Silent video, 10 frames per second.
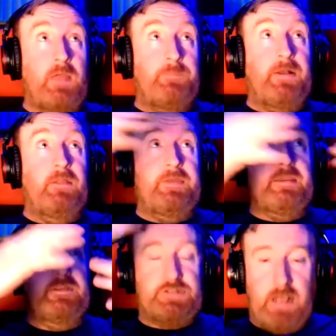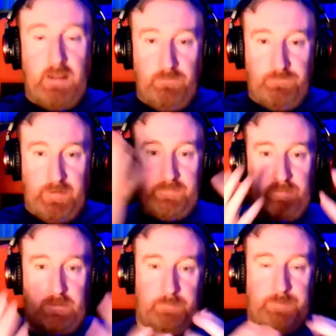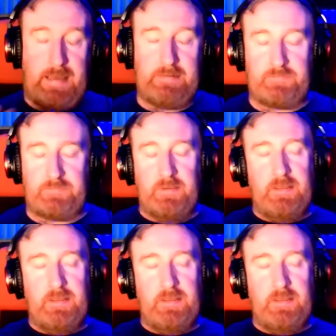built the shell first with pallets,